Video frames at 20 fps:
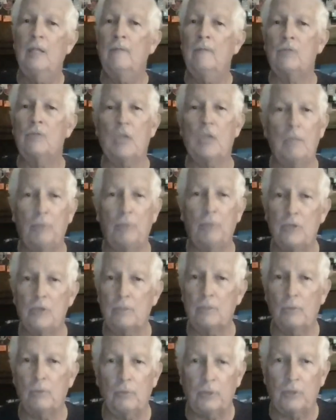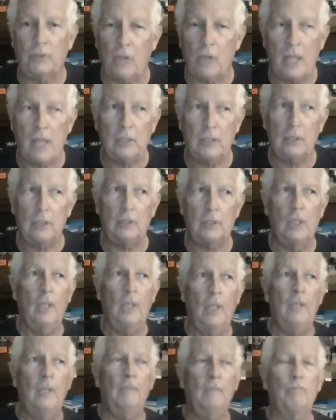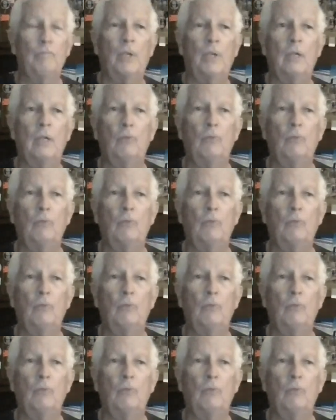Same principle with lightning, but